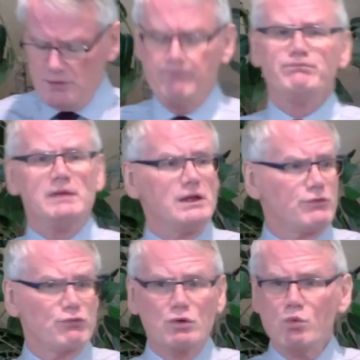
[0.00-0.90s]
meet
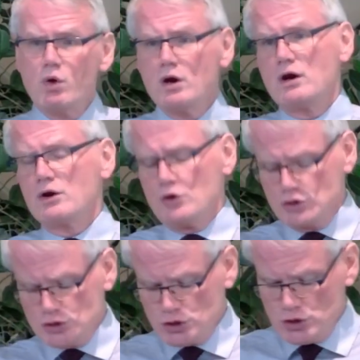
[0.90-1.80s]
through work or
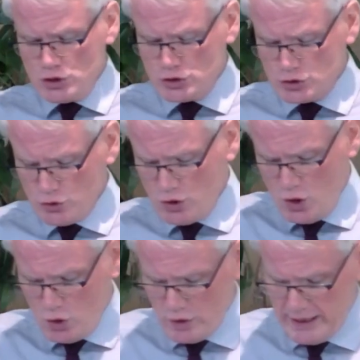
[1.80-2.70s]
church or
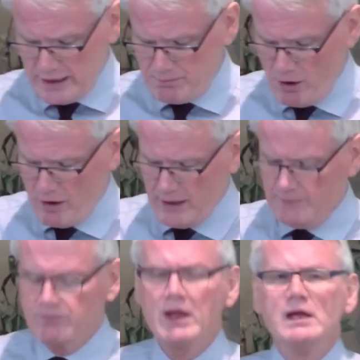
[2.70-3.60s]
at a party.
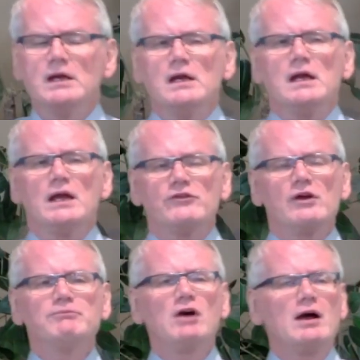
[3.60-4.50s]
And
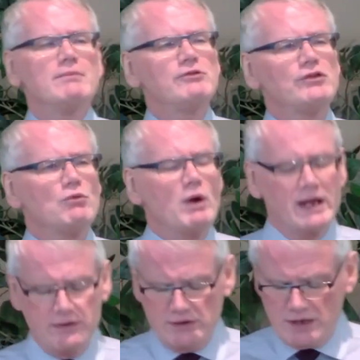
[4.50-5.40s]
sometimes the
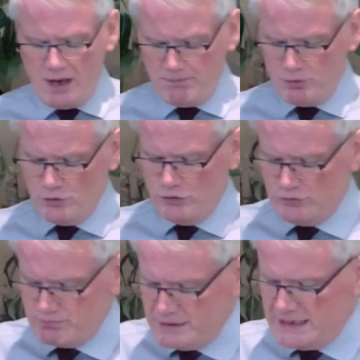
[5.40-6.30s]
way that couples
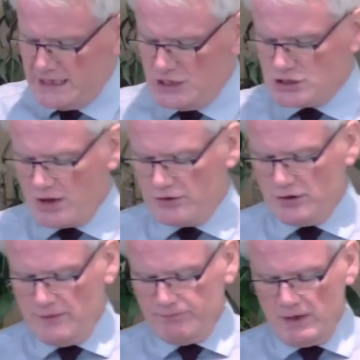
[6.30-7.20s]
meet each other
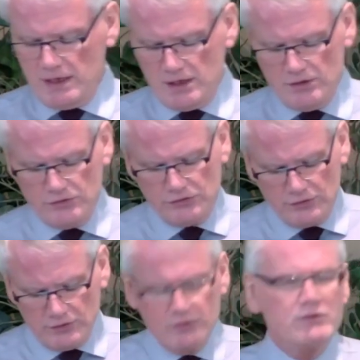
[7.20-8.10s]
is
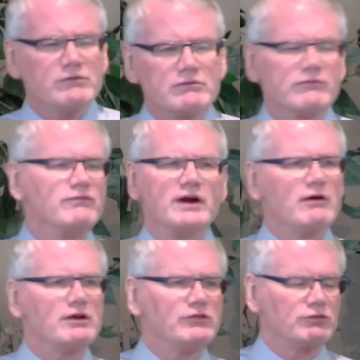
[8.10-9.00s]

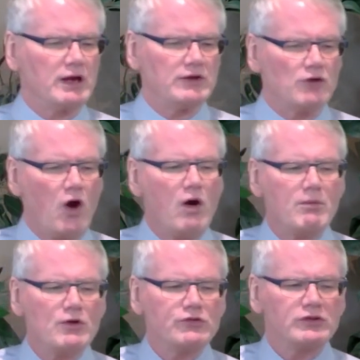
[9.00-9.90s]
very strange.
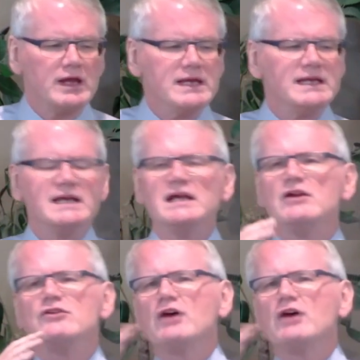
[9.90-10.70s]
Almost it is